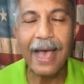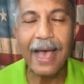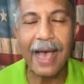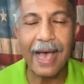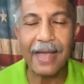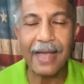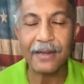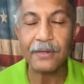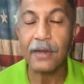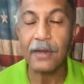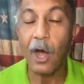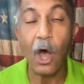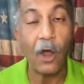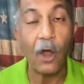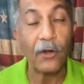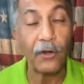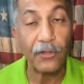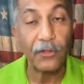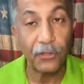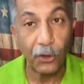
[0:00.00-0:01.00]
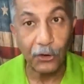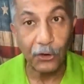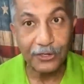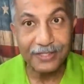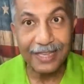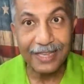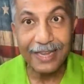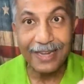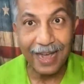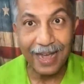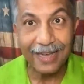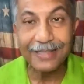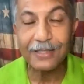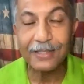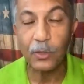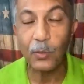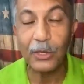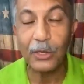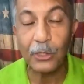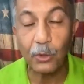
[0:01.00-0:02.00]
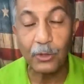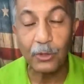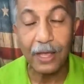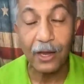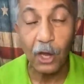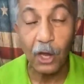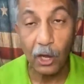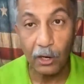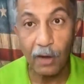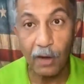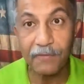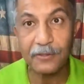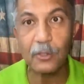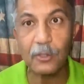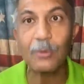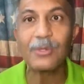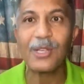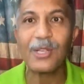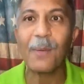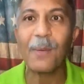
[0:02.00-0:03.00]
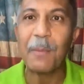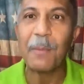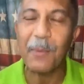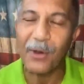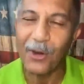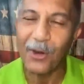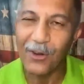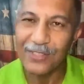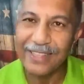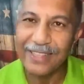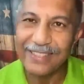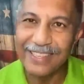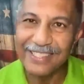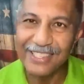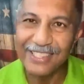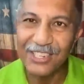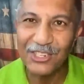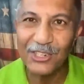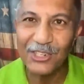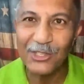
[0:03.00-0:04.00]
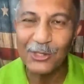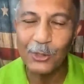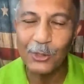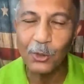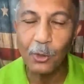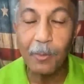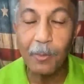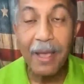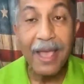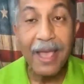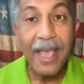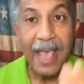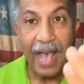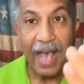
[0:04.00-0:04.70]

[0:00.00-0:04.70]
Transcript: And on Thursday nights, we do the cutoff Zoom. Some people call it the decision Zoom.